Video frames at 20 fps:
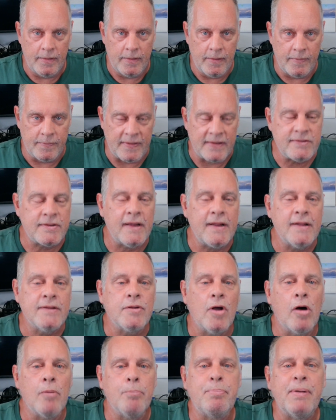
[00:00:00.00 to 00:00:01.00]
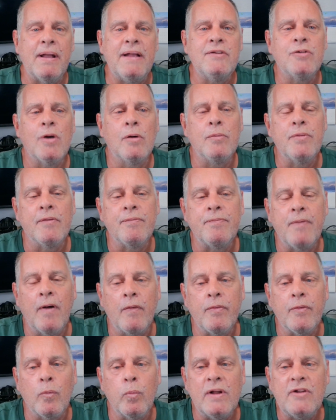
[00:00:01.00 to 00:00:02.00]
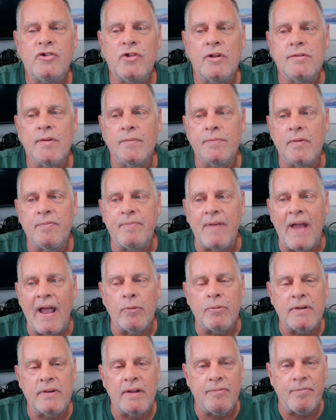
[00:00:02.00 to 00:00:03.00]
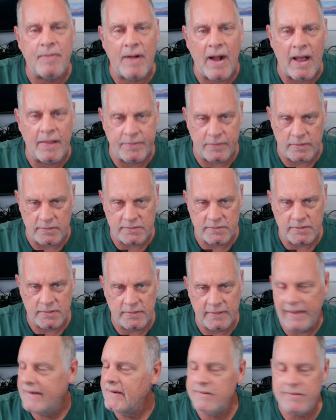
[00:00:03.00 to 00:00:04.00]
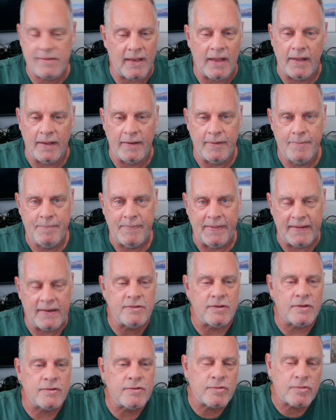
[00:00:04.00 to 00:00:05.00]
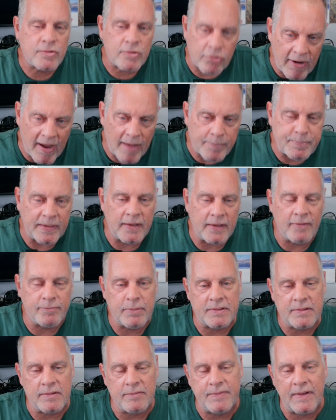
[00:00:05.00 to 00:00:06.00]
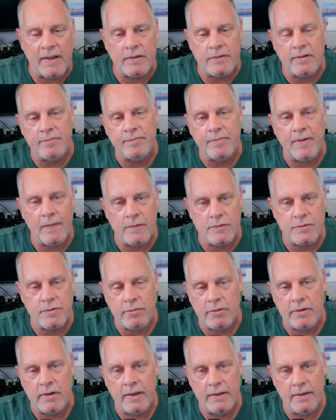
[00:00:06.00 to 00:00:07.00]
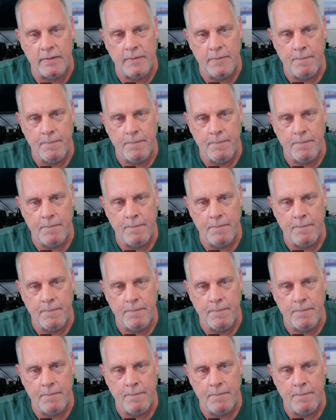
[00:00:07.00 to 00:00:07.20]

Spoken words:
They say it's all based on the wishes of the founding fathers. It is not. It is a scrapping of what the founding fathers created.